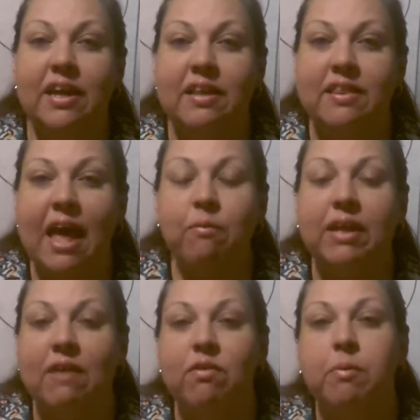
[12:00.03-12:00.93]
that
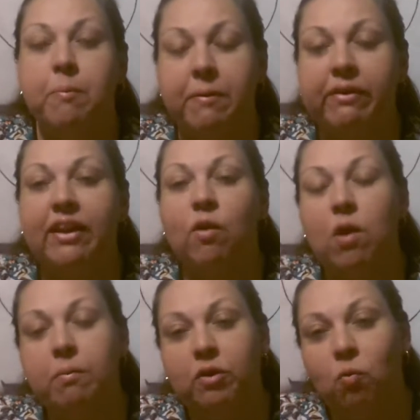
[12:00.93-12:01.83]
would give them the ability,
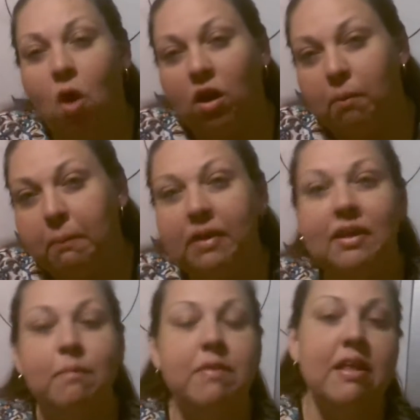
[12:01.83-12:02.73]
they're able to walk among
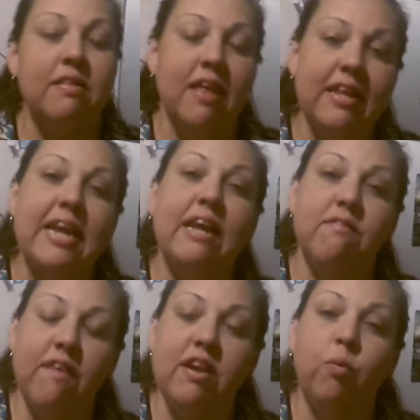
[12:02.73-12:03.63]
them, that then they can
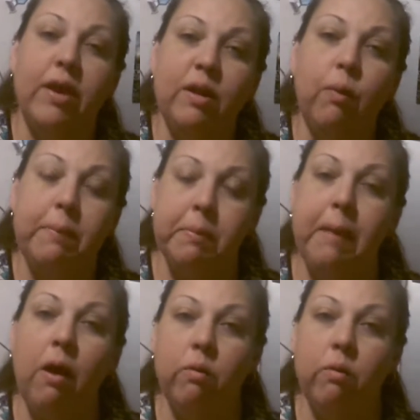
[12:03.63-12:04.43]
find a way to wipe them out.